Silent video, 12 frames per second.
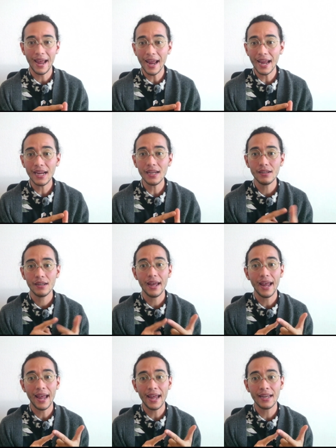
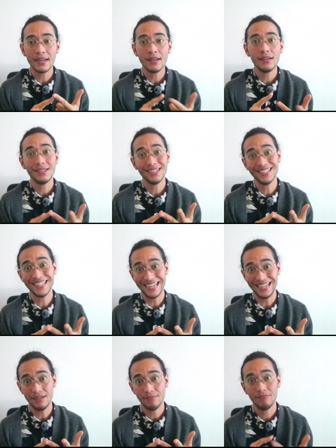
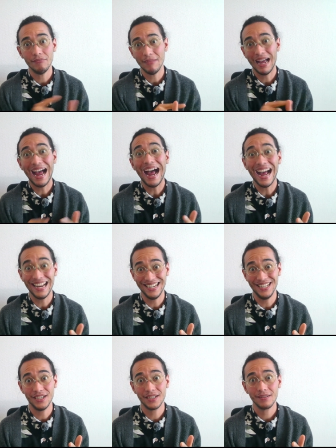A-N-D,
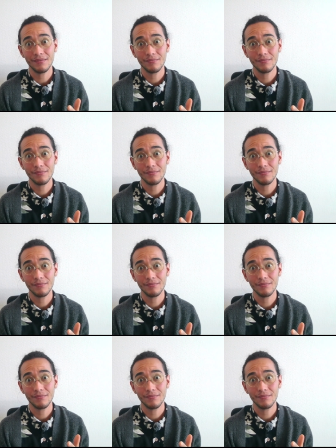and.